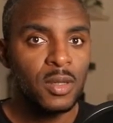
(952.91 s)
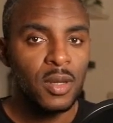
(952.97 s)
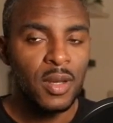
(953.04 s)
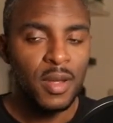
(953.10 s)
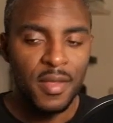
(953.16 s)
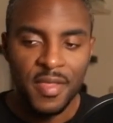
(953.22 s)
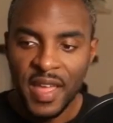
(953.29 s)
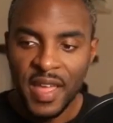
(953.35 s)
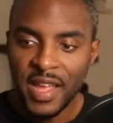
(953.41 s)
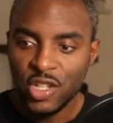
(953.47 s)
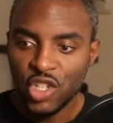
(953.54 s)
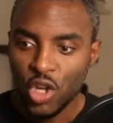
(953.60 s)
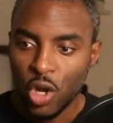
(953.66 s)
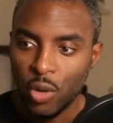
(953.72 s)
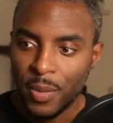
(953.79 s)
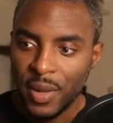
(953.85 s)
They
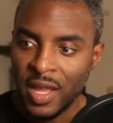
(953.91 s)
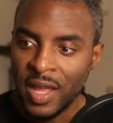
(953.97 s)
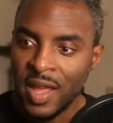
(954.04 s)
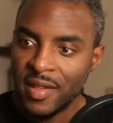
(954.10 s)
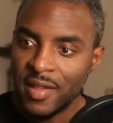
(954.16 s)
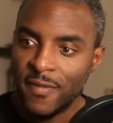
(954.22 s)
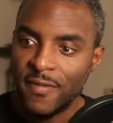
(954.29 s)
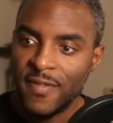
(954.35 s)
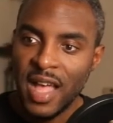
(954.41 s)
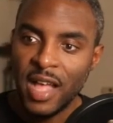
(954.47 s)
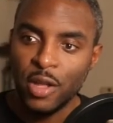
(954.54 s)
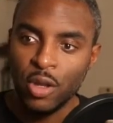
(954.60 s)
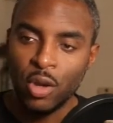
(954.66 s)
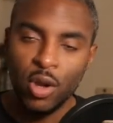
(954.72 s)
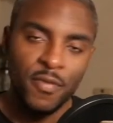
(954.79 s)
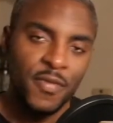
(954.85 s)
show me the value
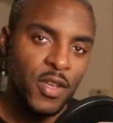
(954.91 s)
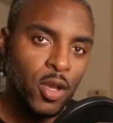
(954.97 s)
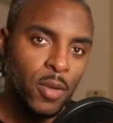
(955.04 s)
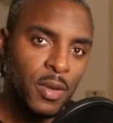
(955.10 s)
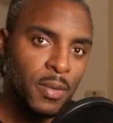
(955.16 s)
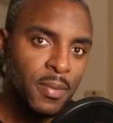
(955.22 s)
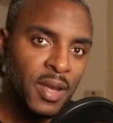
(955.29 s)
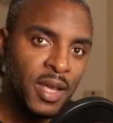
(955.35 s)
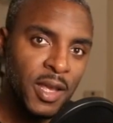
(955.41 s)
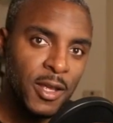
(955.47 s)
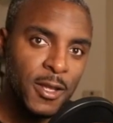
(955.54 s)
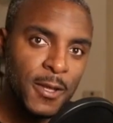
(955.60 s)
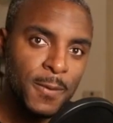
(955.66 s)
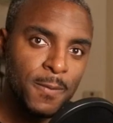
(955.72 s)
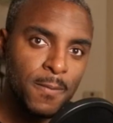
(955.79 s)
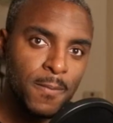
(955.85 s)
of a human being.
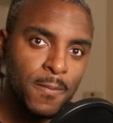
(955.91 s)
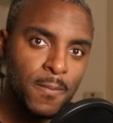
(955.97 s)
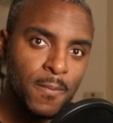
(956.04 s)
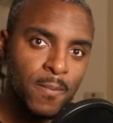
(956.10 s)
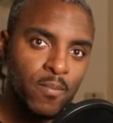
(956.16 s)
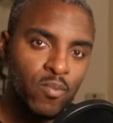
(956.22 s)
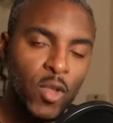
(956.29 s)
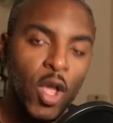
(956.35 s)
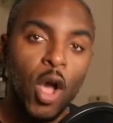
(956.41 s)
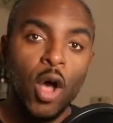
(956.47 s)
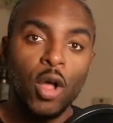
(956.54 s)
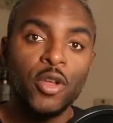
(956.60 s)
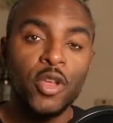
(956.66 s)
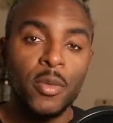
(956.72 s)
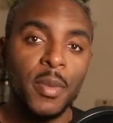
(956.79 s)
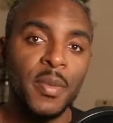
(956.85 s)
All
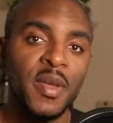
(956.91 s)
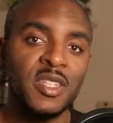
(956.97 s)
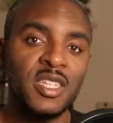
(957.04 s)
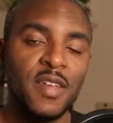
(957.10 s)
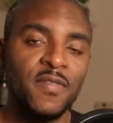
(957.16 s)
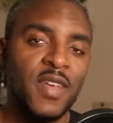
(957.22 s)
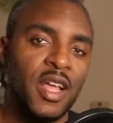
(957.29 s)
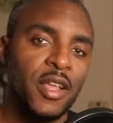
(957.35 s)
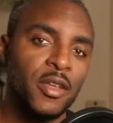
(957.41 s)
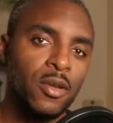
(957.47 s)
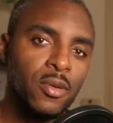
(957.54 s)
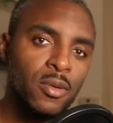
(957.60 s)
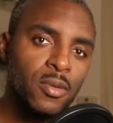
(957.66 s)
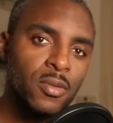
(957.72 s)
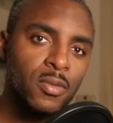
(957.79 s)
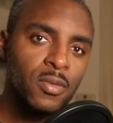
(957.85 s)
human beings have value.
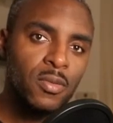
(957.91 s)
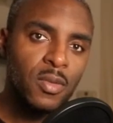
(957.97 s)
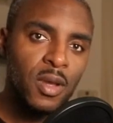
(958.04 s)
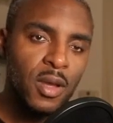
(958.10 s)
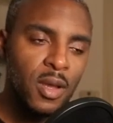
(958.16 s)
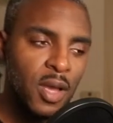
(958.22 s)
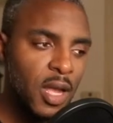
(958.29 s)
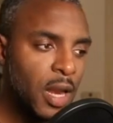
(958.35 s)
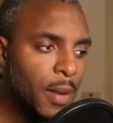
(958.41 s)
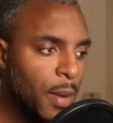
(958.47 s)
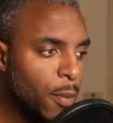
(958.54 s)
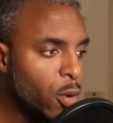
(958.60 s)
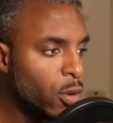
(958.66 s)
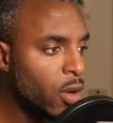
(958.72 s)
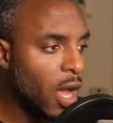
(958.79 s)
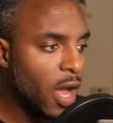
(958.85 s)
And I
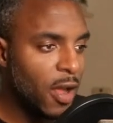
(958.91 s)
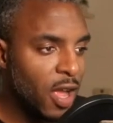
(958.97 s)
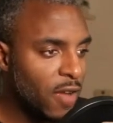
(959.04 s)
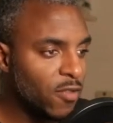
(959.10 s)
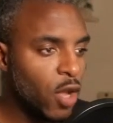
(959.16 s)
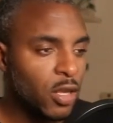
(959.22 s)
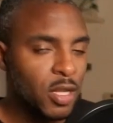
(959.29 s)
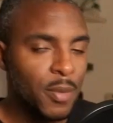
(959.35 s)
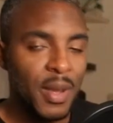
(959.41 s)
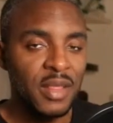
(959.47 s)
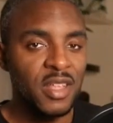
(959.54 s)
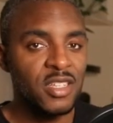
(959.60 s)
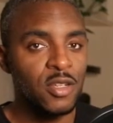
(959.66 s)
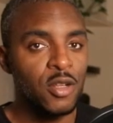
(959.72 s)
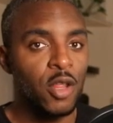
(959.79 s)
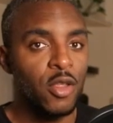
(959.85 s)
remember I've talked about this
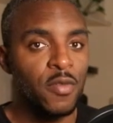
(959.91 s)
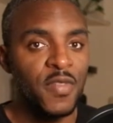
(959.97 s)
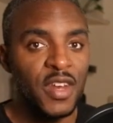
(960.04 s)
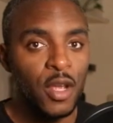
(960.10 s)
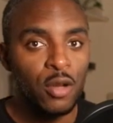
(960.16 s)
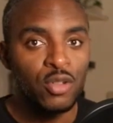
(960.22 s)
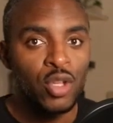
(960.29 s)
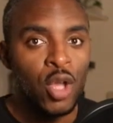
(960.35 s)
in other videos.